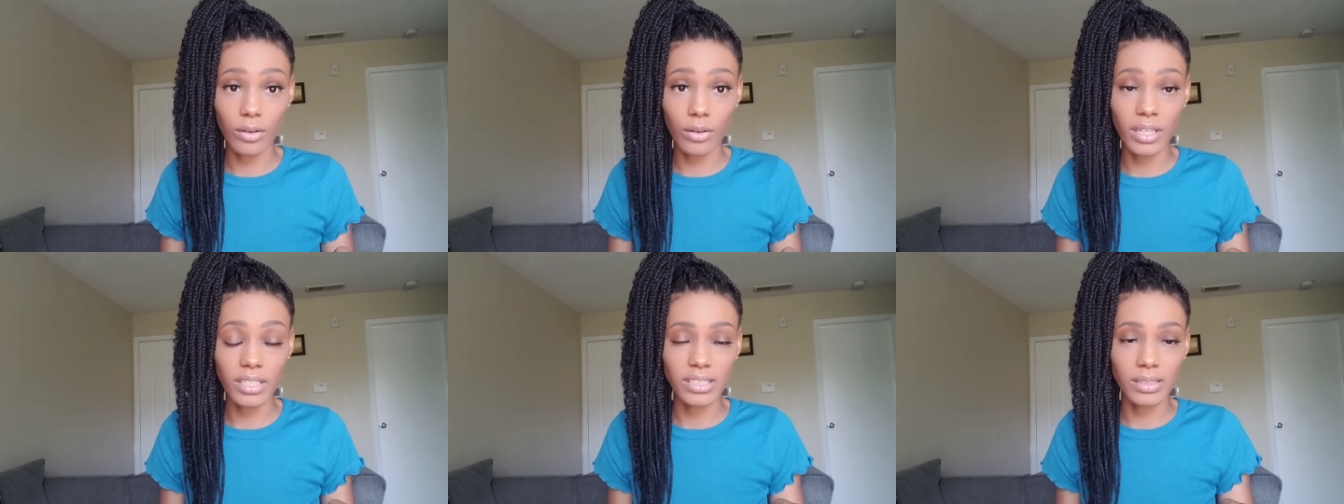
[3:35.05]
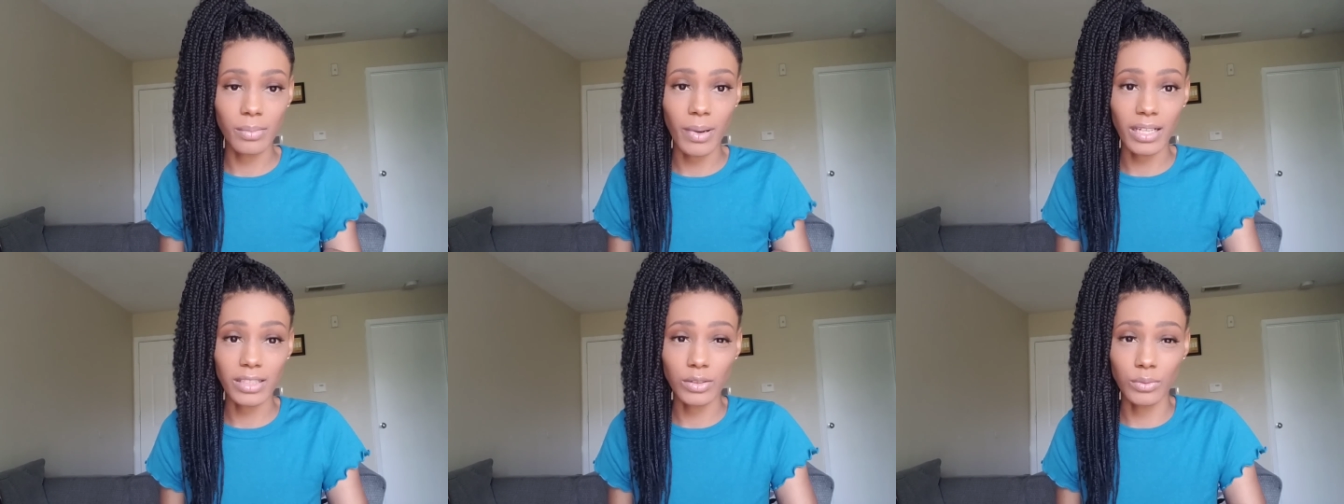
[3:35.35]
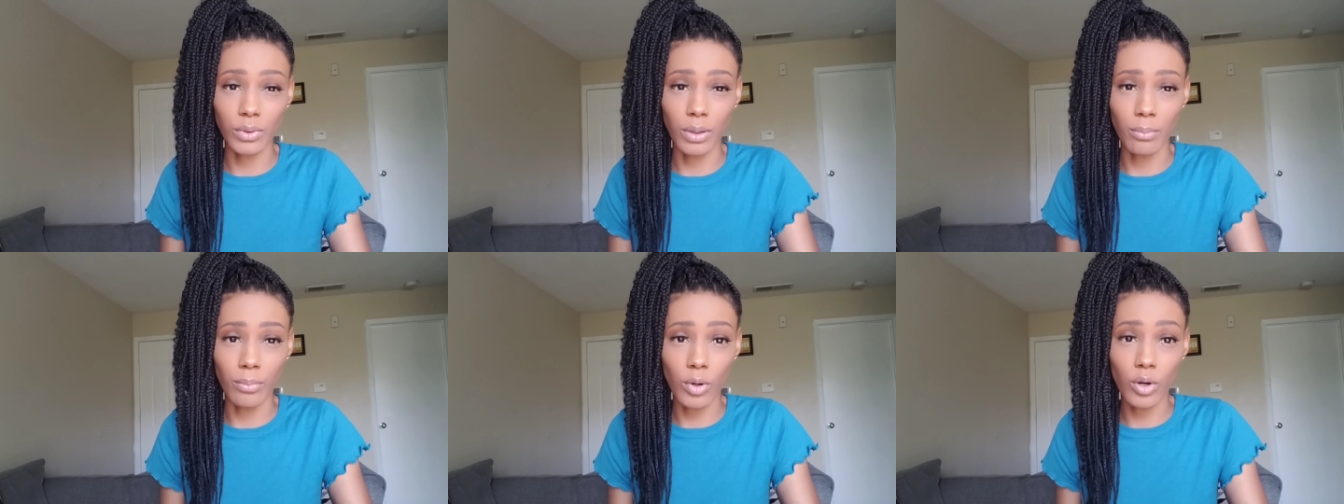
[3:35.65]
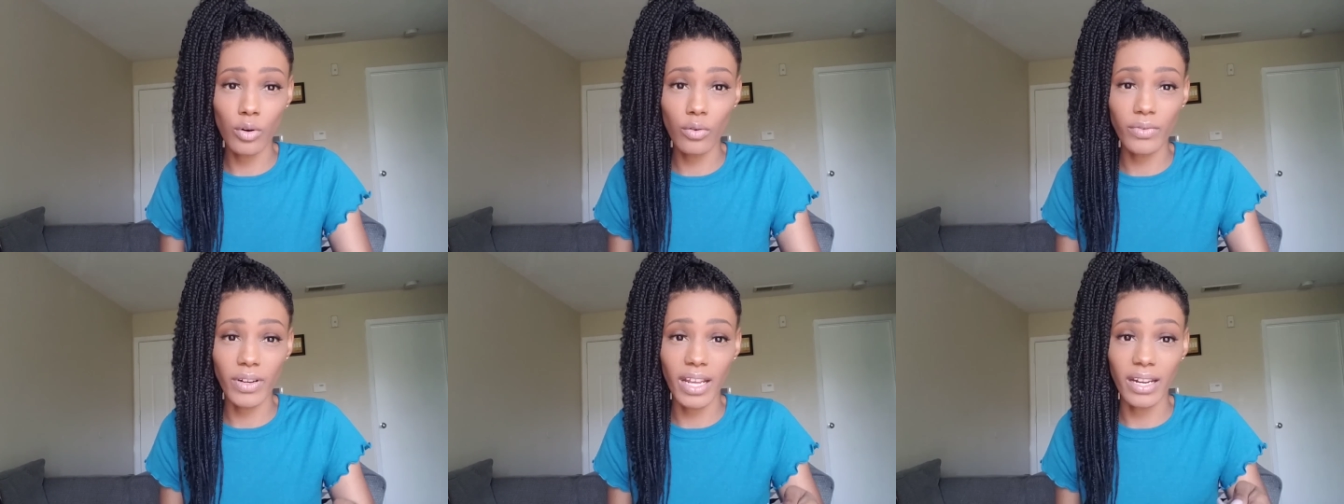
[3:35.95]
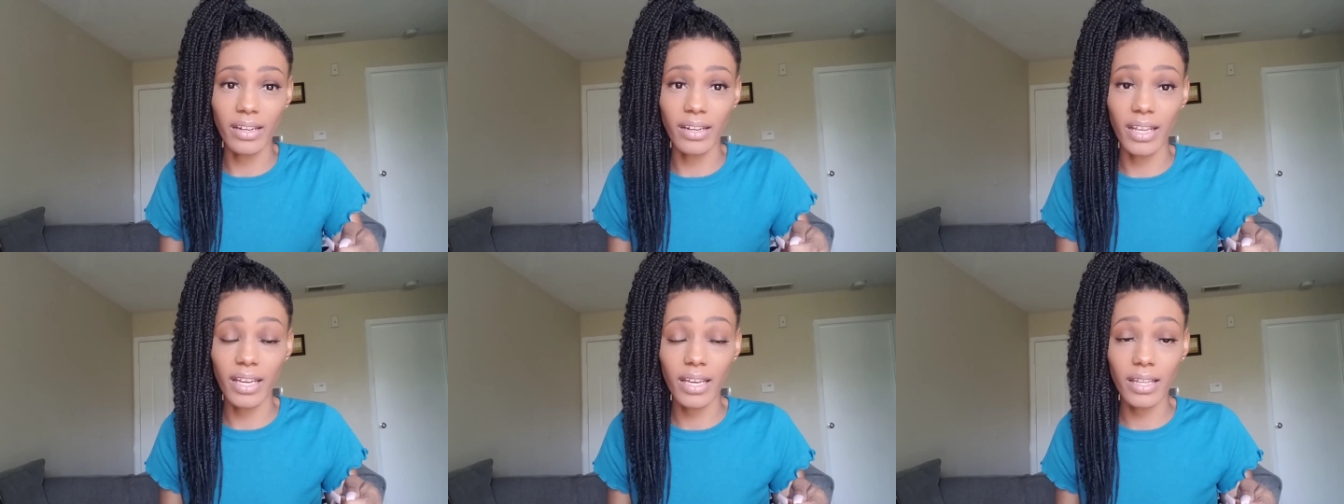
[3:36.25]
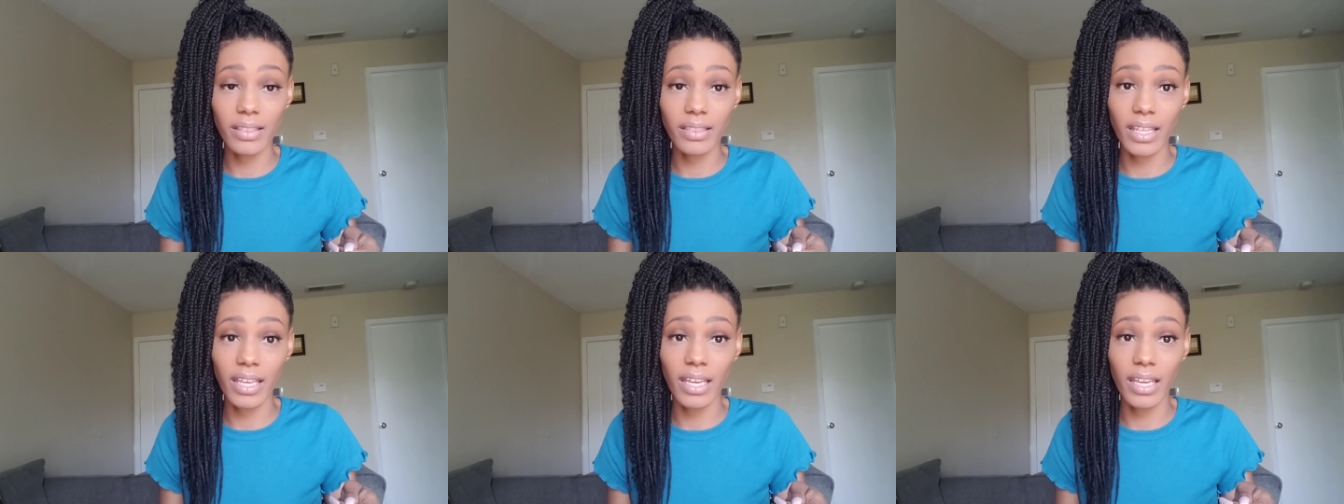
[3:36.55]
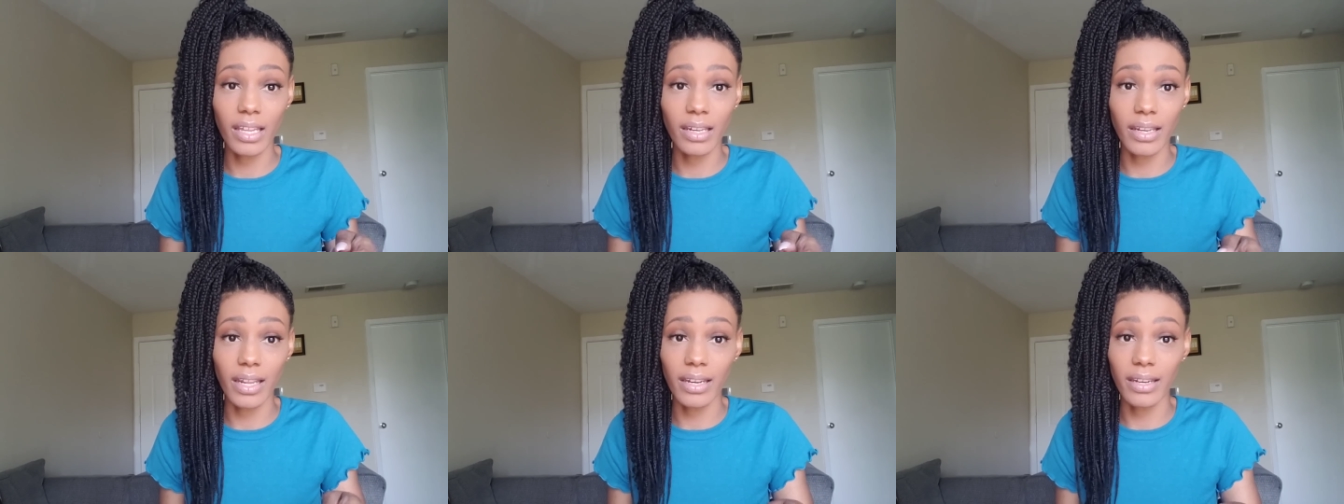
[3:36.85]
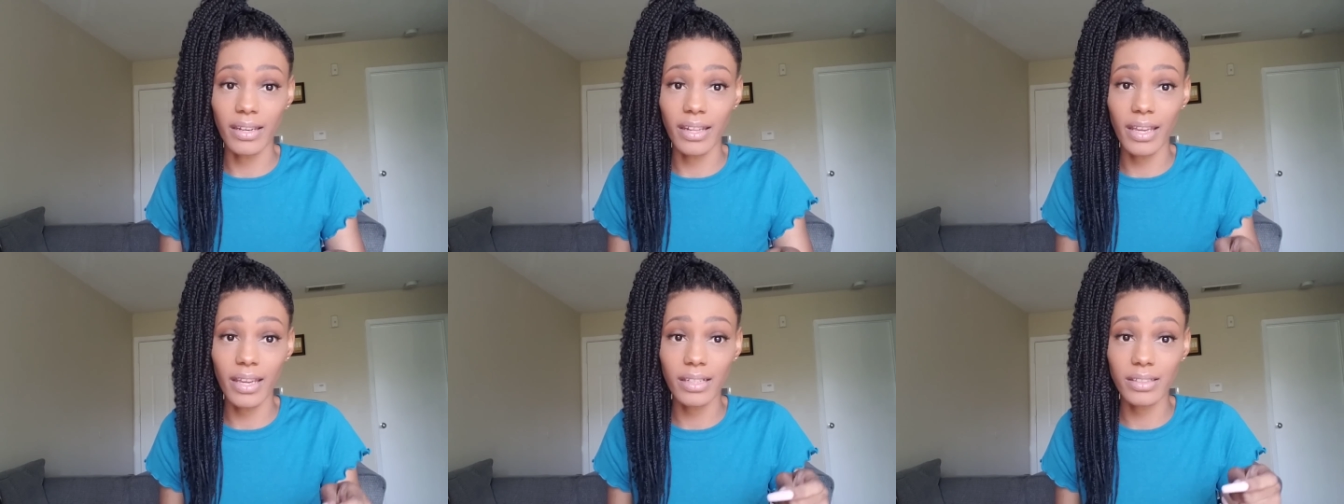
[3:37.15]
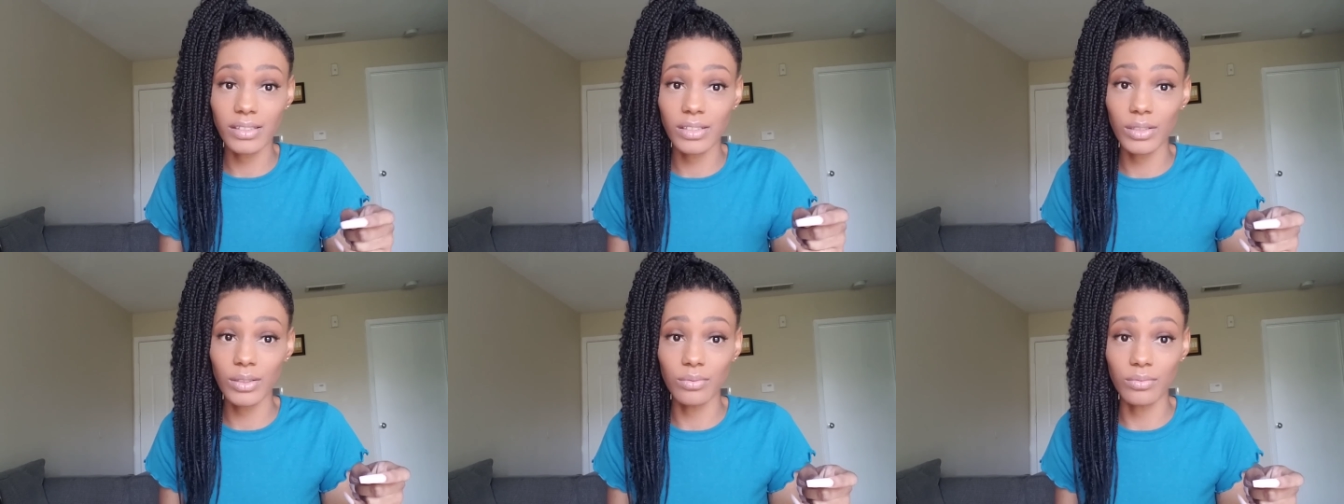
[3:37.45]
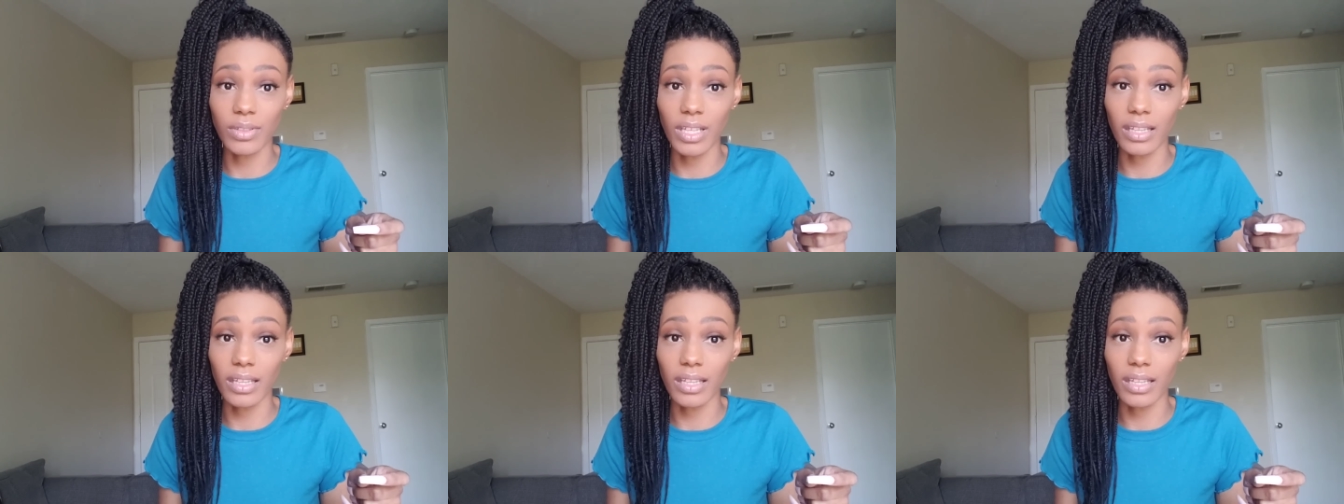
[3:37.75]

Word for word: He's about to remove that dead thing, that dead tooth,